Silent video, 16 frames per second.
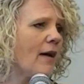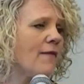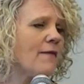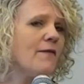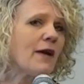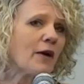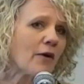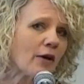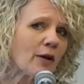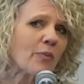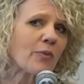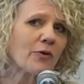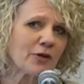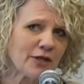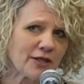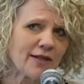very
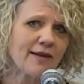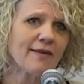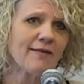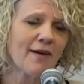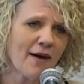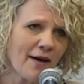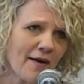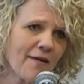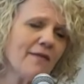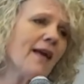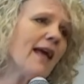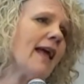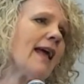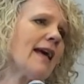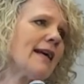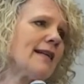appreciative of,
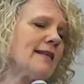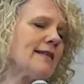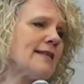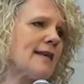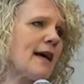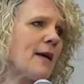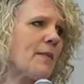and